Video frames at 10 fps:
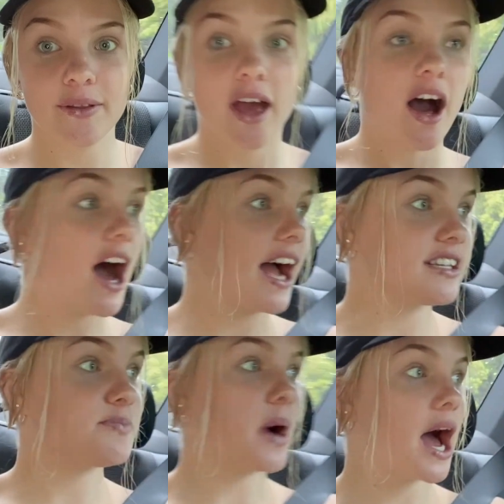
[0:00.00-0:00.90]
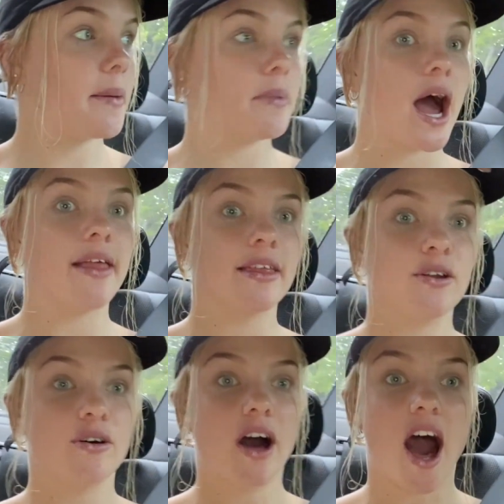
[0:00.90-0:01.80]
I spy my
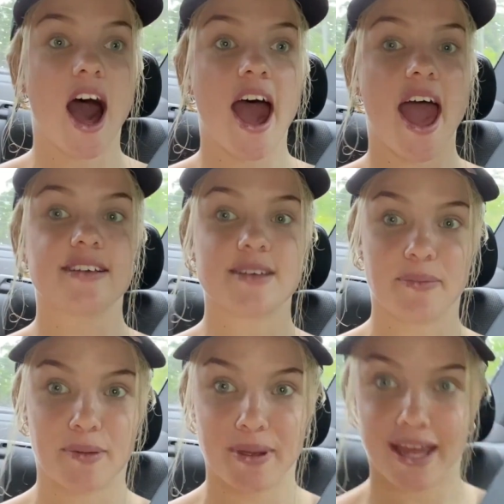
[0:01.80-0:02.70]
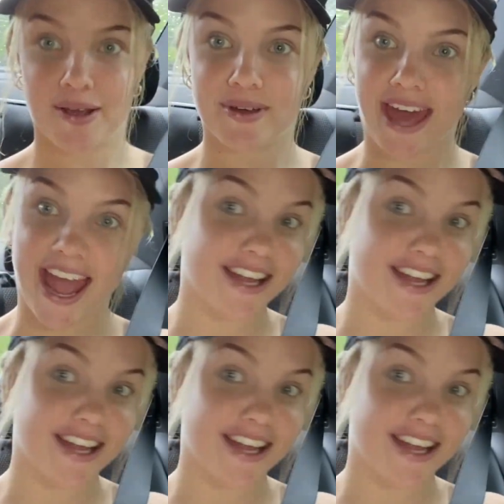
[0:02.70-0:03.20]
little eye, something beginning with H.